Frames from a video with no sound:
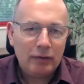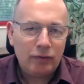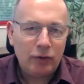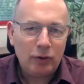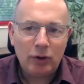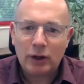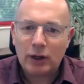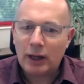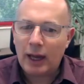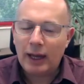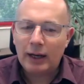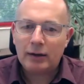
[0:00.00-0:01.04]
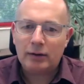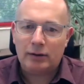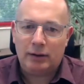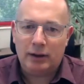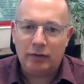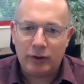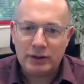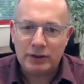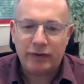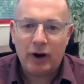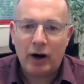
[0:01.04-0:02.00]
If you look at the
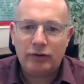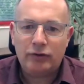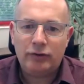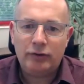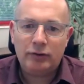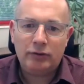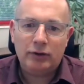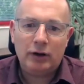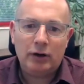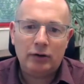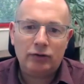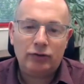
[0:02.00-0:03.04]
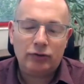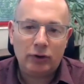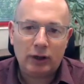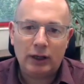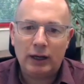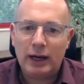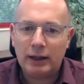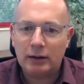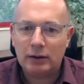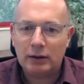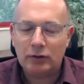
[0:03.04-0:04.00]
influenza viruses that are
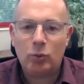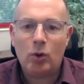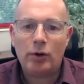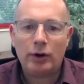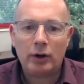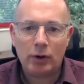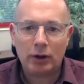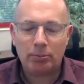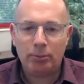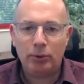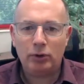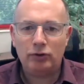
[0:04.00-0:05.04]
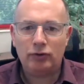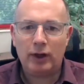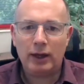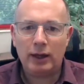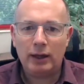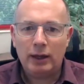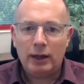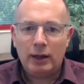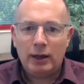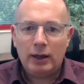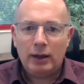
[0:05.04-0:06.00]
circulating in these wild aquatic birds, if
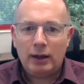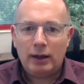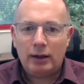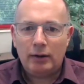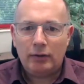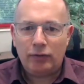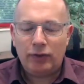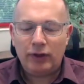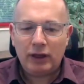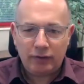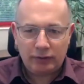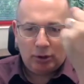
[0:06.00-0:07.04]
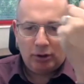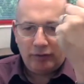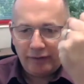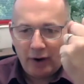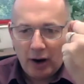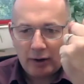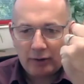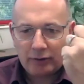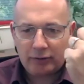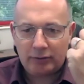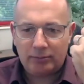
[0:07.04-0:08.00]
you think of a sort of a
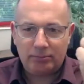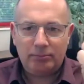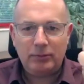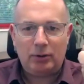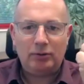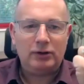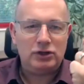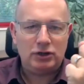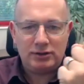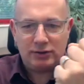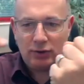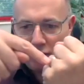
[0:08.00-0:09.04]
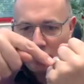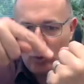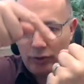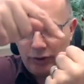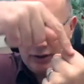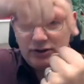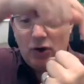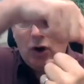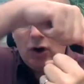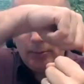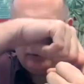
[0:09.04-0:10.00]
virus, essentially a circle with these
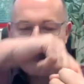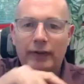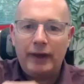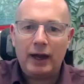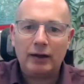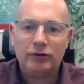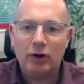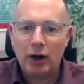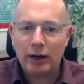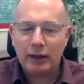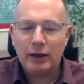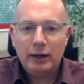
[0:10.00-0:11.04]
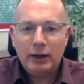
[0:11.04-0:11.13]
knobs around the outside.